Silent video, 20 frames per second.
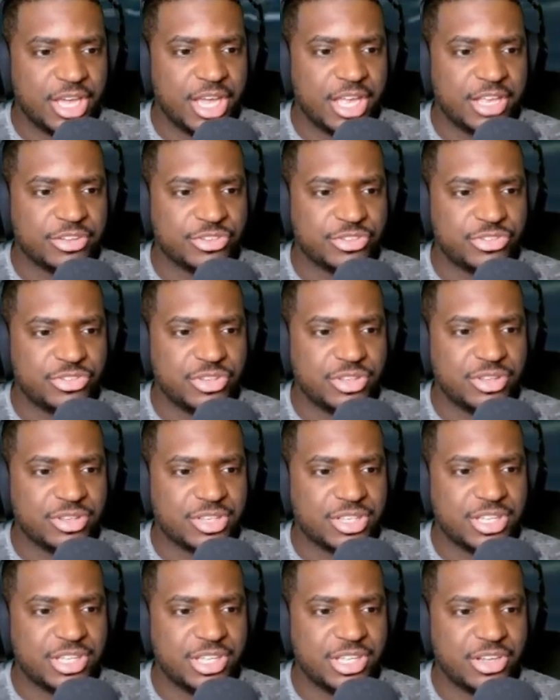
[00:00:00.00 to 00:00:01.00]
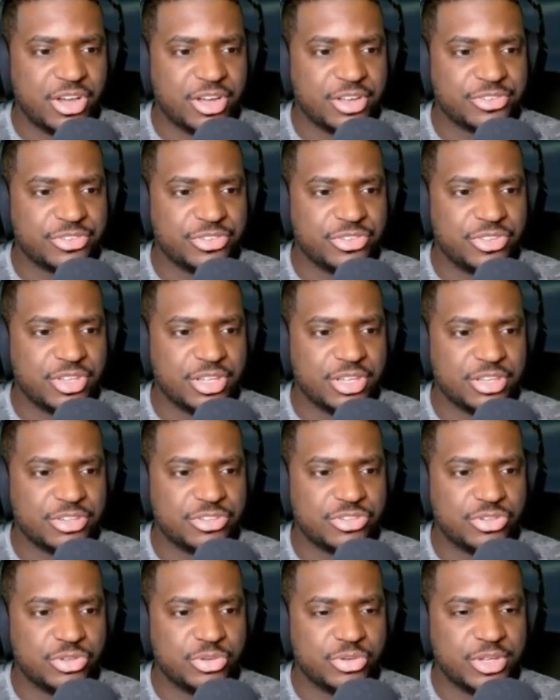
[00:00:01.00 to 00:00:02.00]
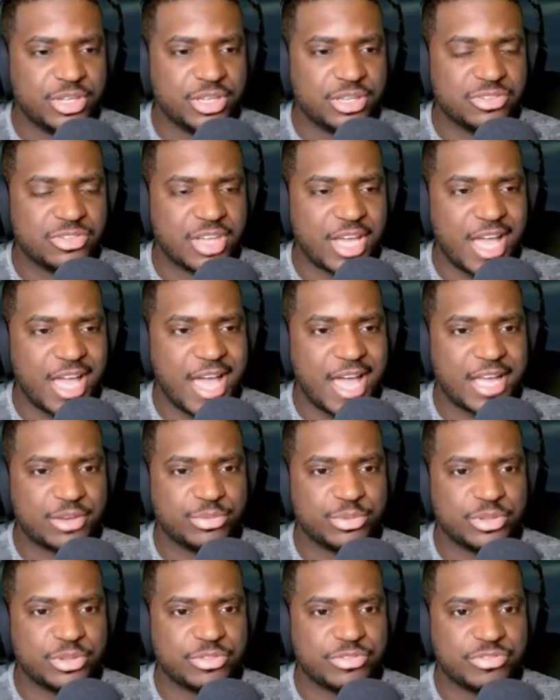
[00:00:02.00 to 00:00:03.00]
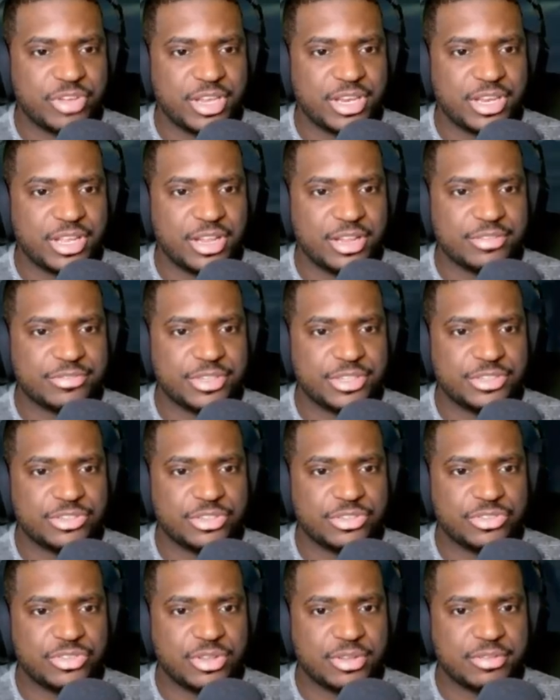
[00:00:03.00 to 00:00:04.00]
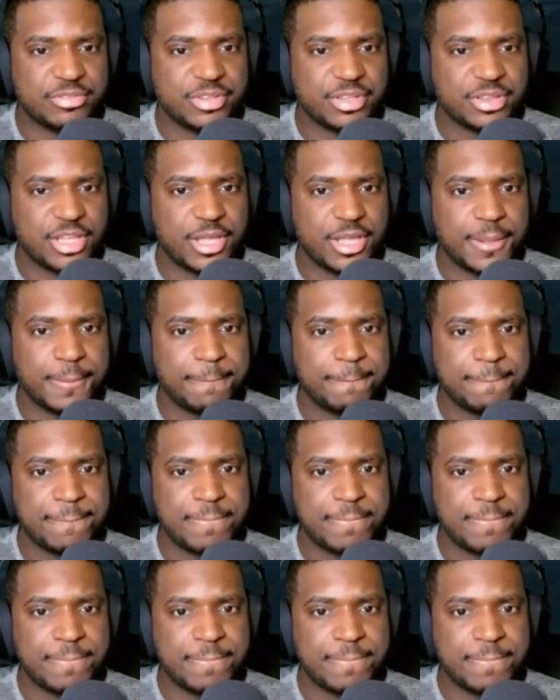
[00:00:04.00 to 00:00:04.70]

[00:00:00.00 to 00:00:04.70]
and you can see the kiosk there to interact with the freight elevator and stuff like that.